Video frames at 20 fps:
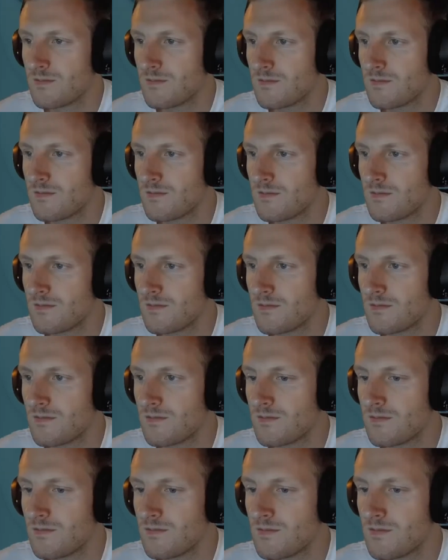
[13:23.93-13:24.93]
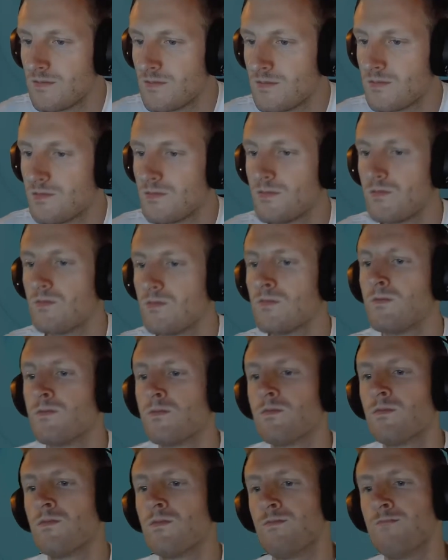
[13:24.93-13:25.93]

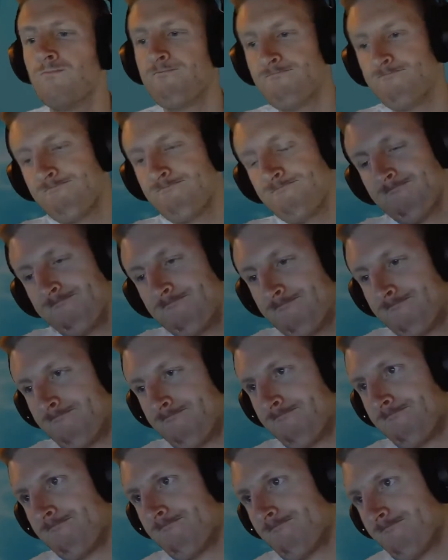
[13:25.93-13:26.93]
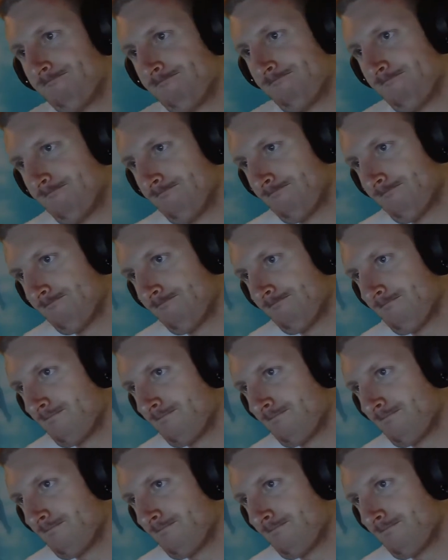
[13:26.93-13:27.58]
(silence)